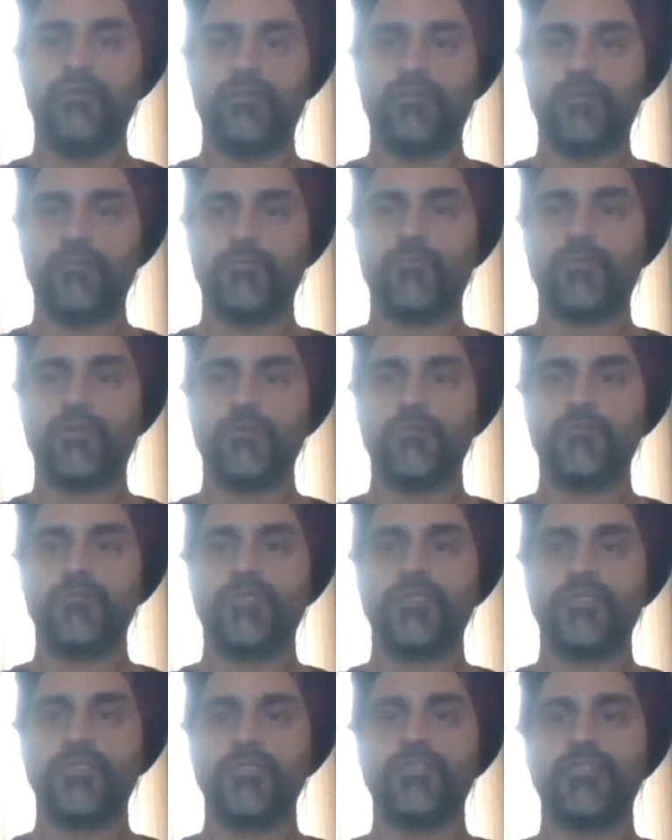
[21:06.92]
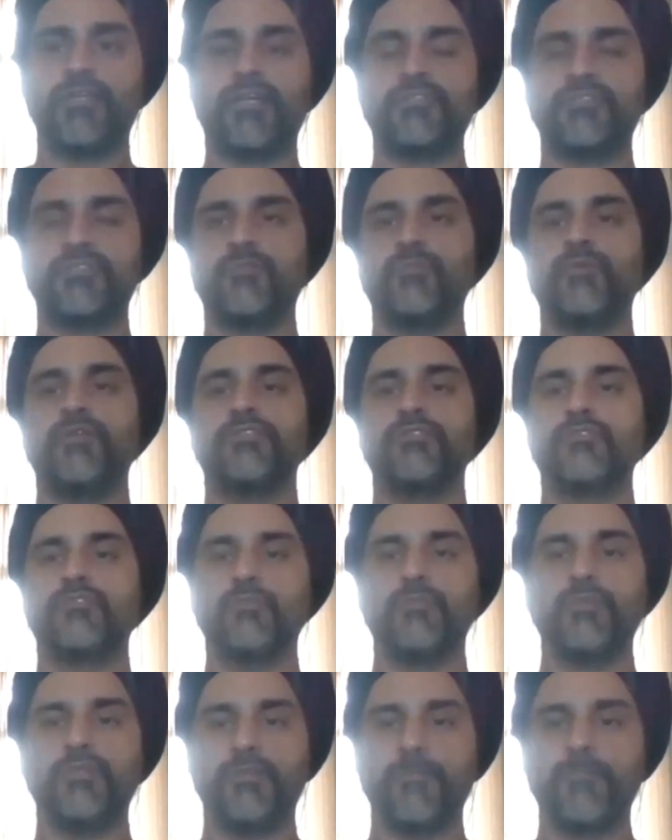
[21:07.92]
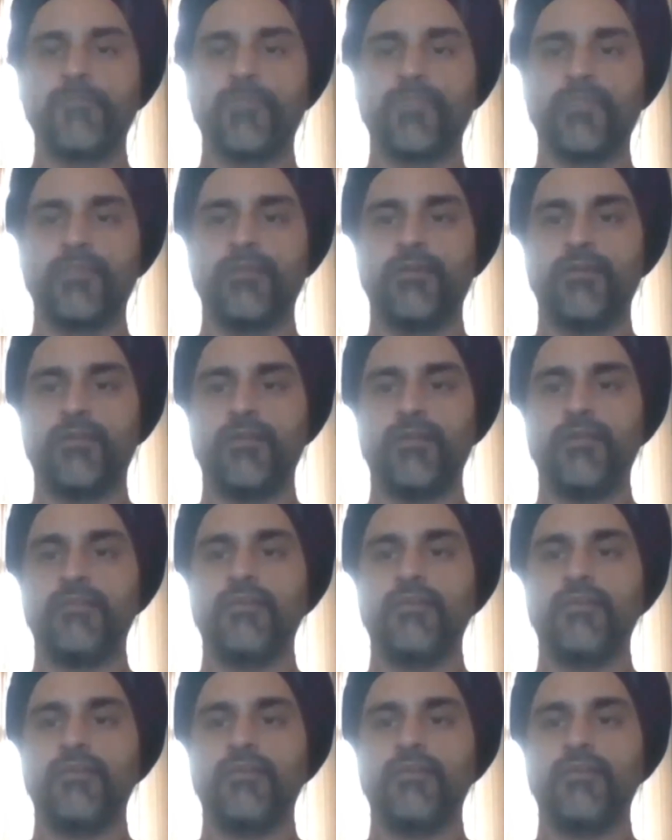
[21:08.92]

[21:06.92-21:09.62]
lot of problems, and I think that's the way it's going to be, right?